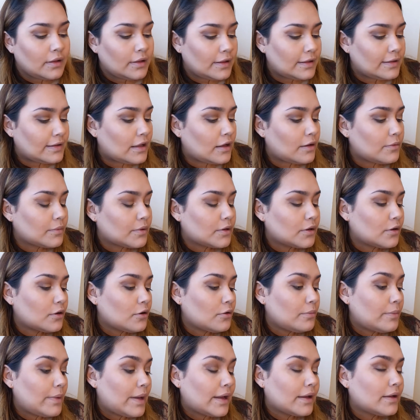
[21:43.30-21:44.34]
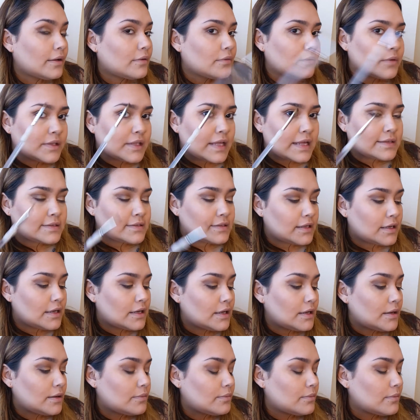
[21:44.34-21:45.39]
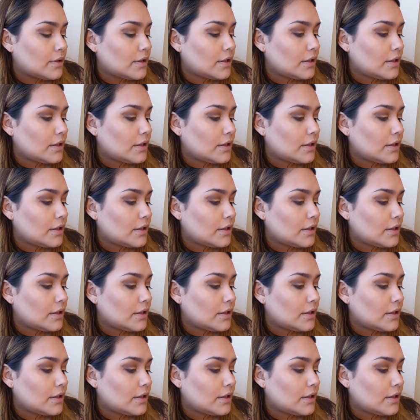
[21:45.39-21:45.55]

And now I'm gonna go back in with that same